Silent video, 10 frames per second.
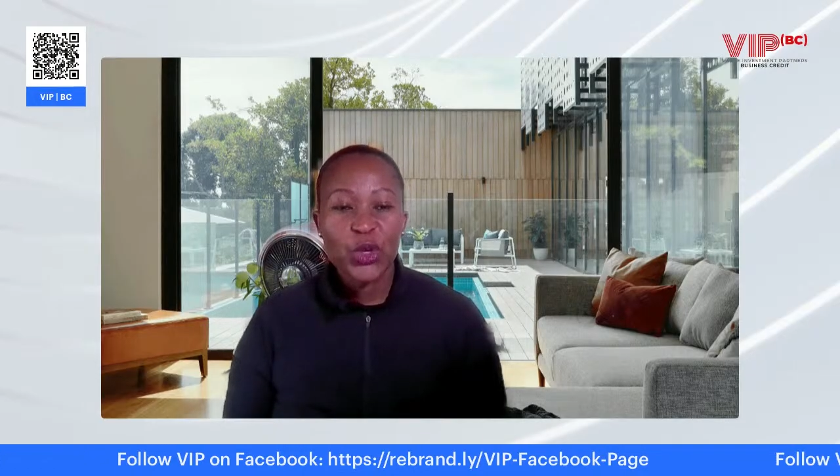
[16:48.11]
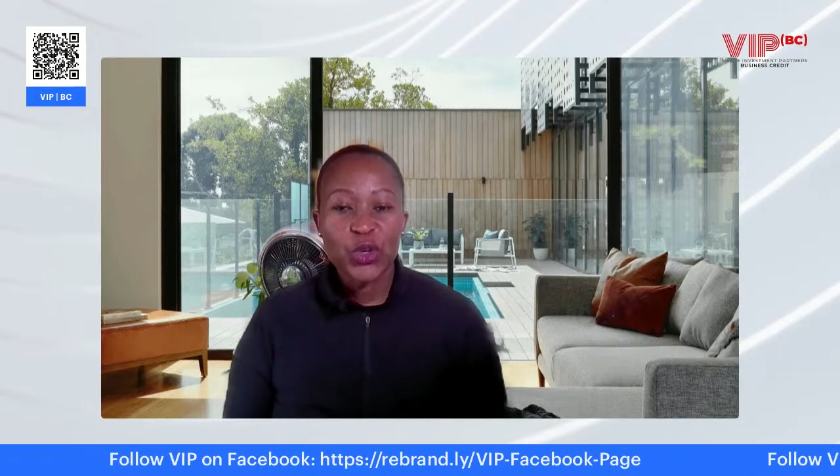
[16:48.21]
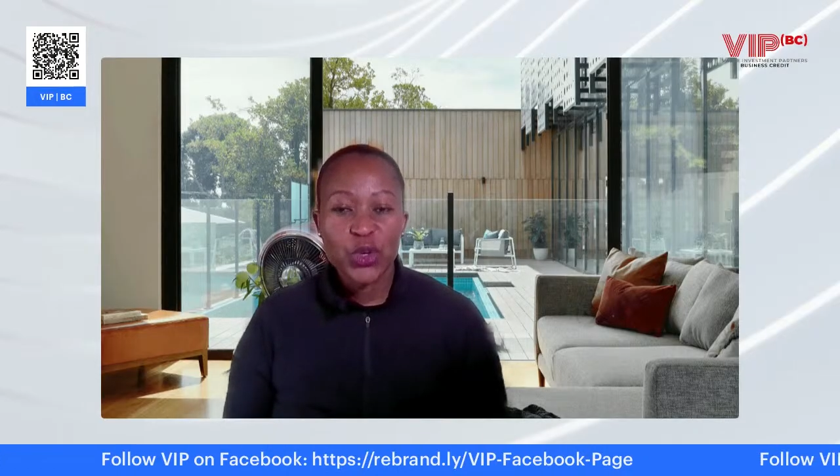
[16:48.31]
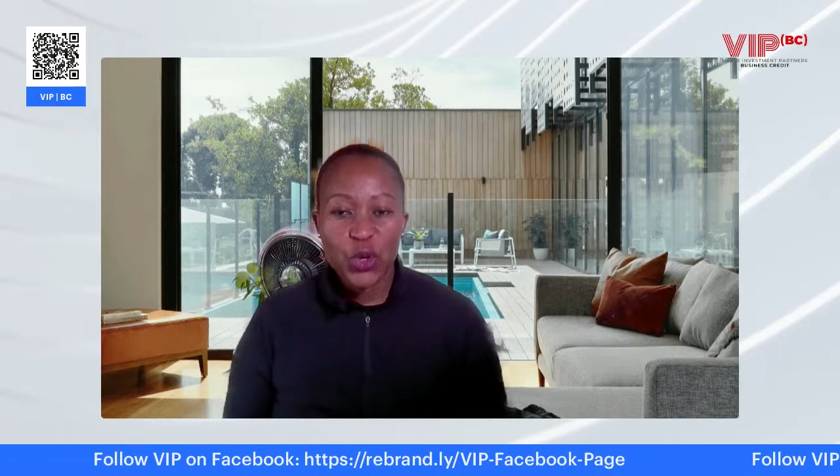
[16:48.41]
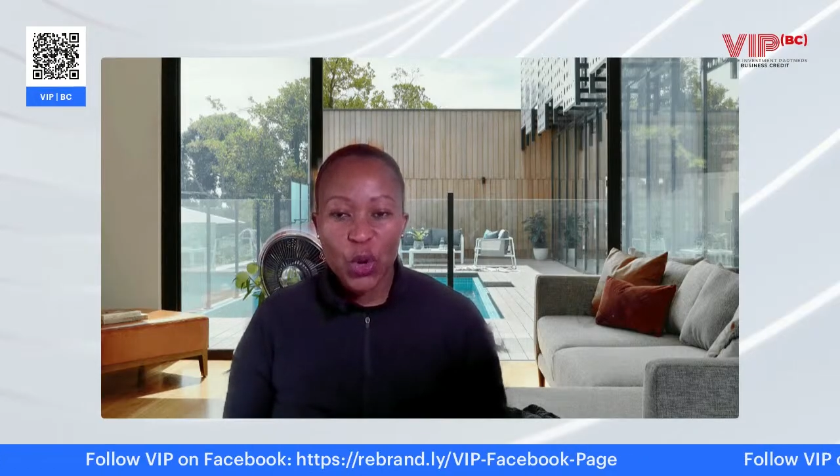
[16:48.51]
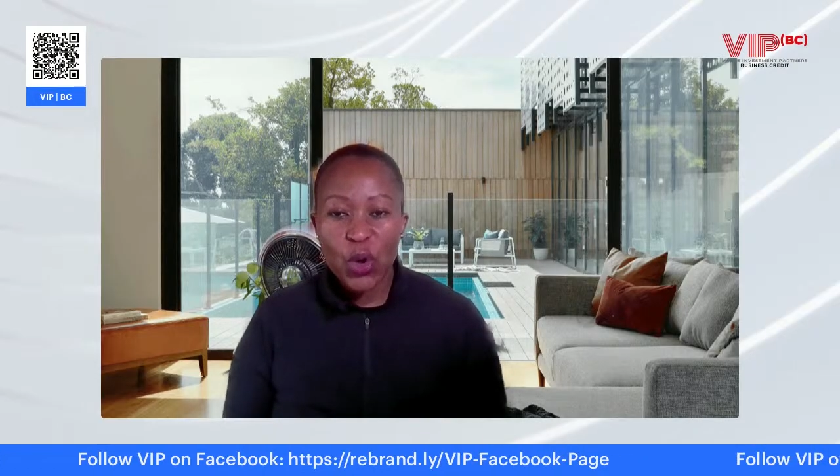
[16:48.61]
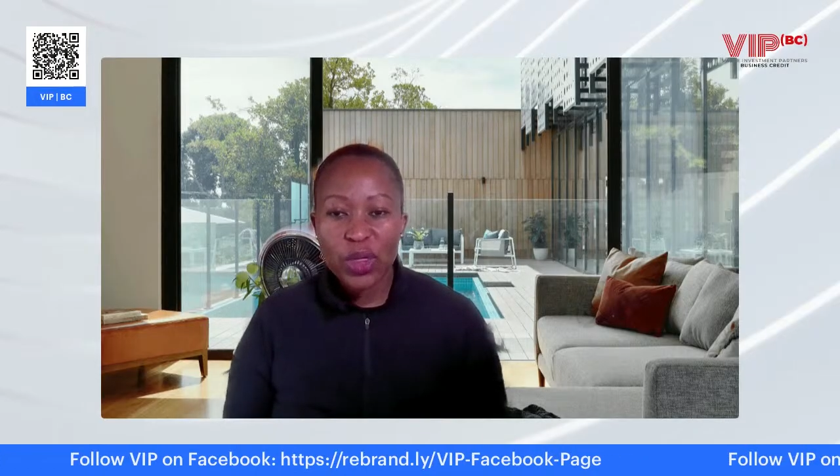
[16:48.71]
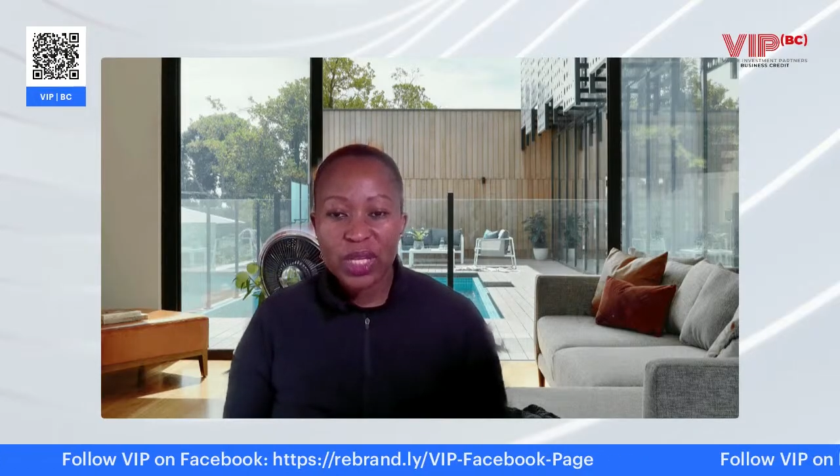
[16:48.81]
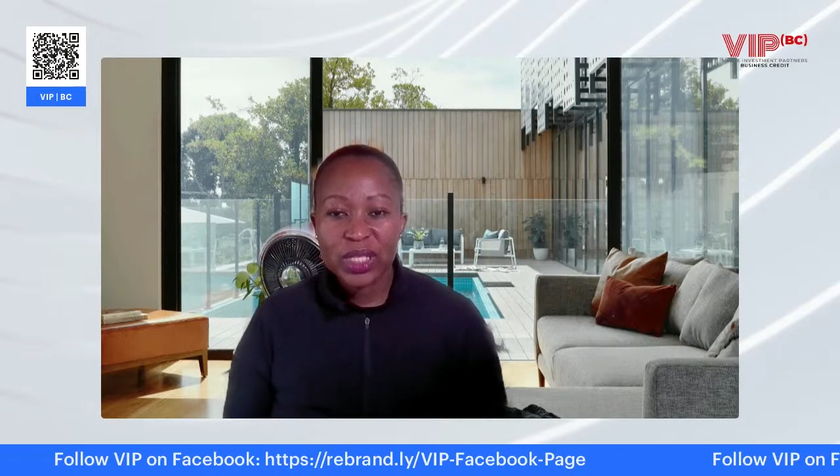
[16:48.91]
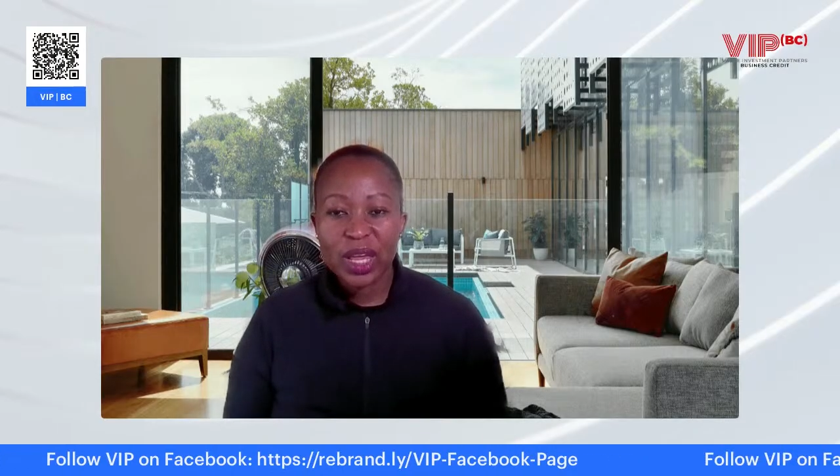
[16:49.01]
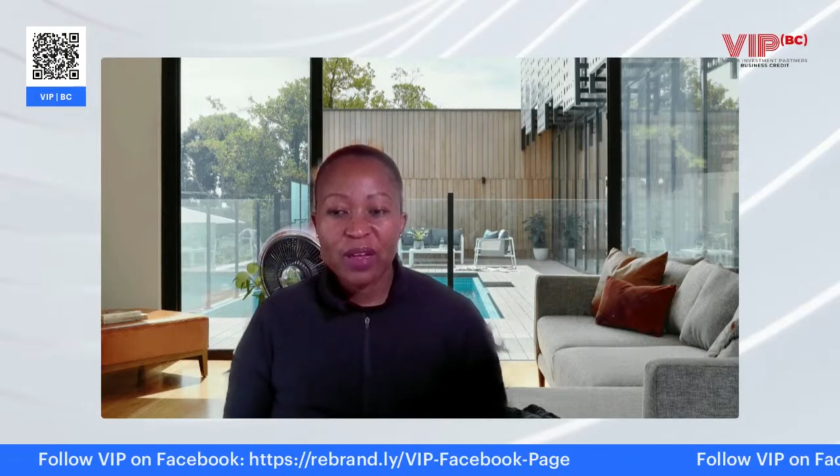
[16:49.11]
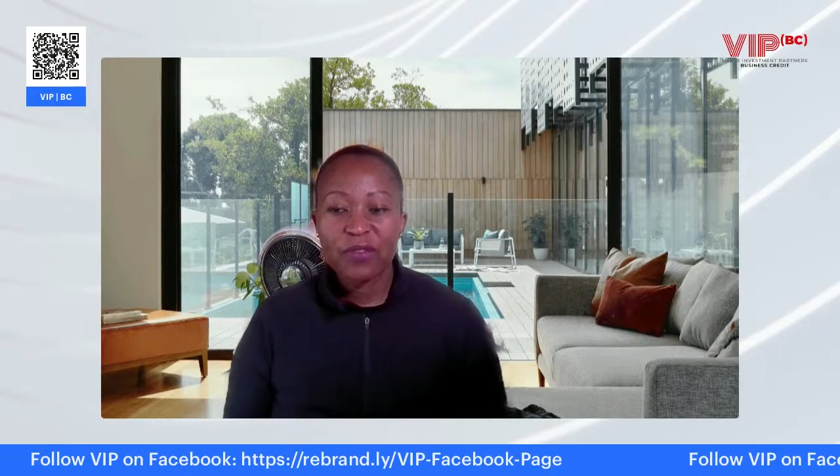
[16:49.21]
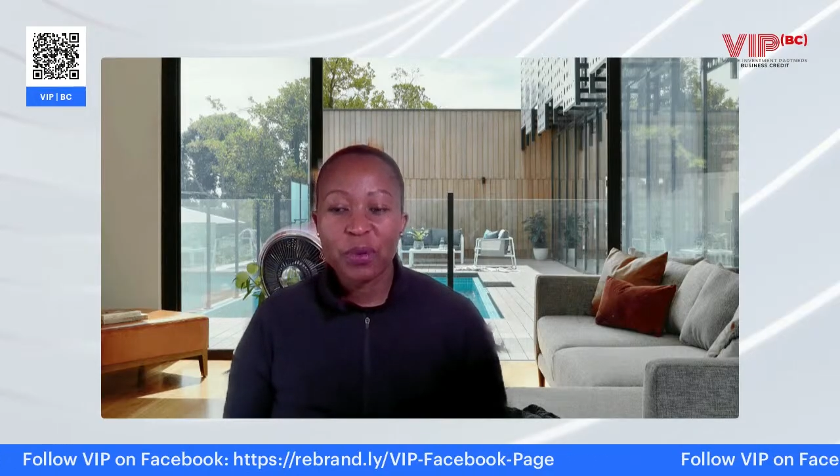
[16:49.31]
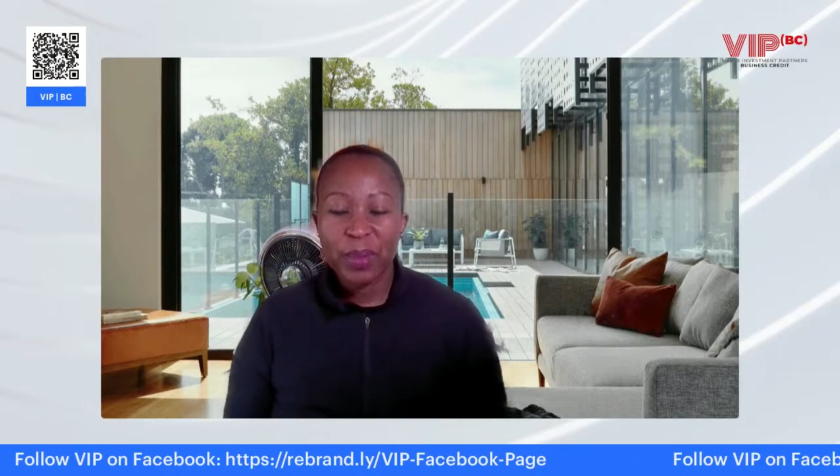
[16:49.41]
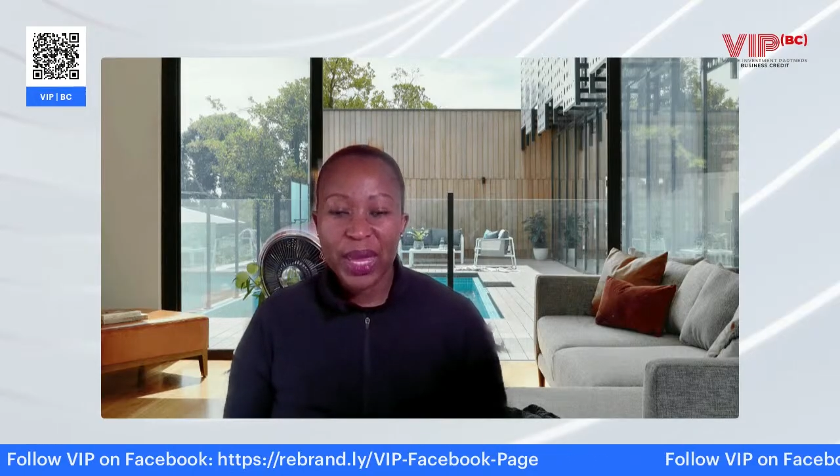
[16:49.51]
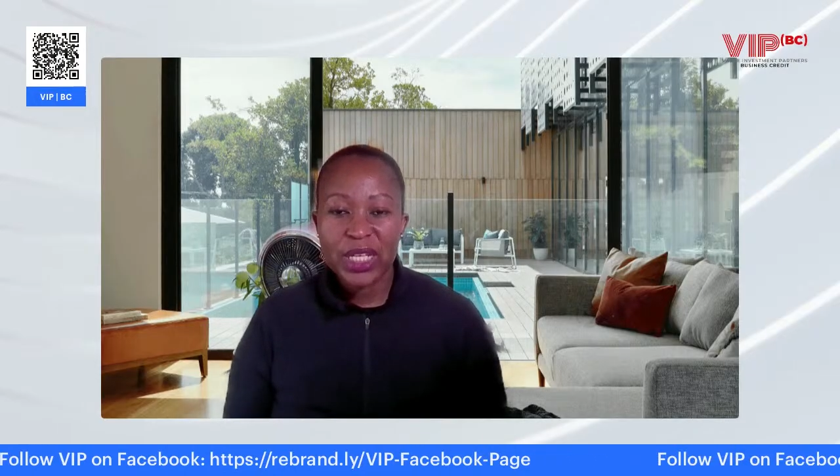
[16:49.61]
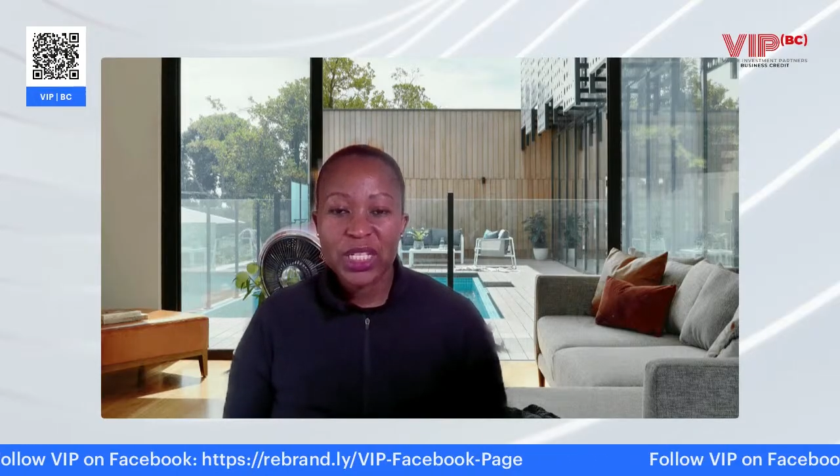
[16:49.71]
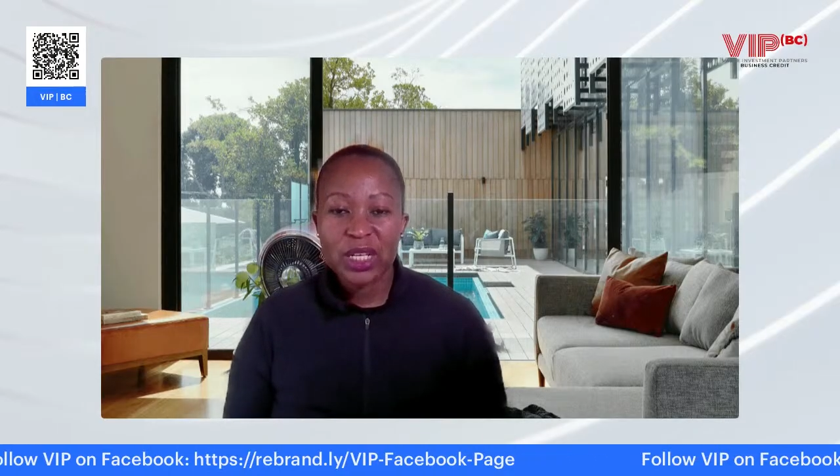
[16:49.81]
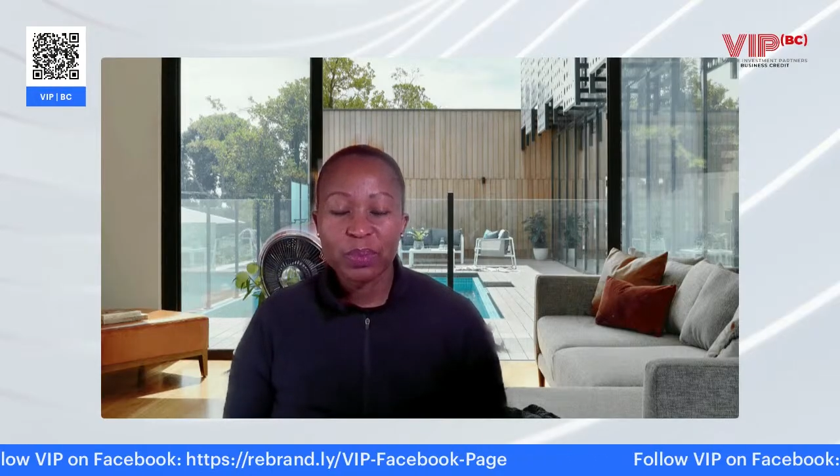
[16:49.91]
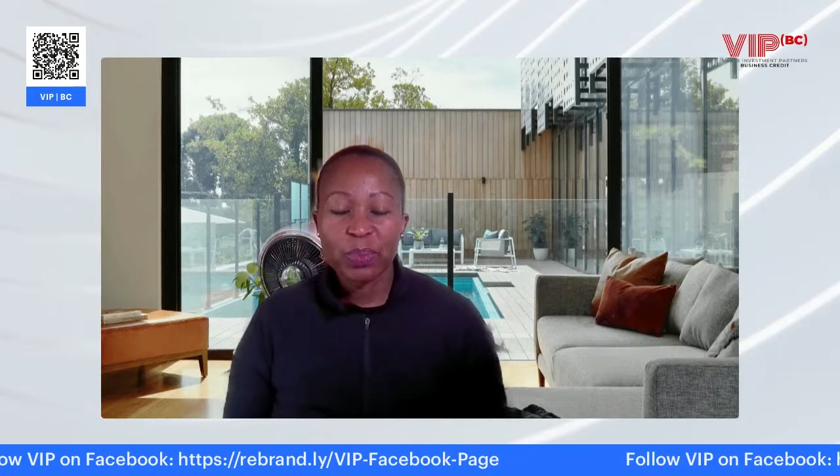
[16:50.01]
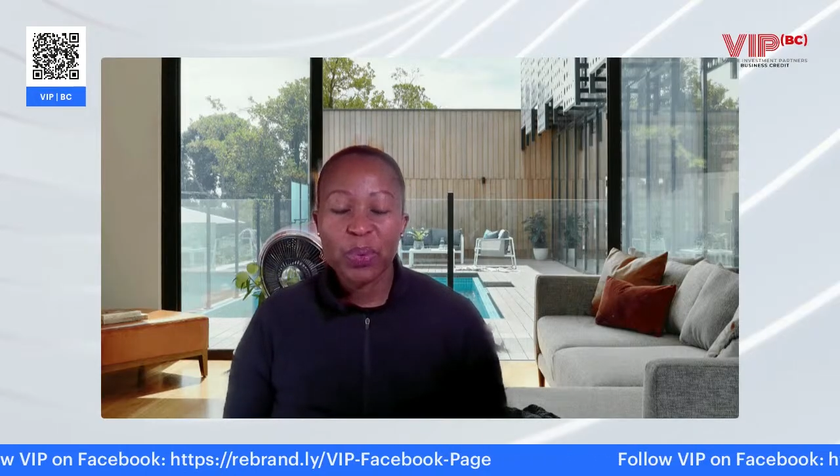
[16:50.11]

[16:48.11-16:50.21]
you know this information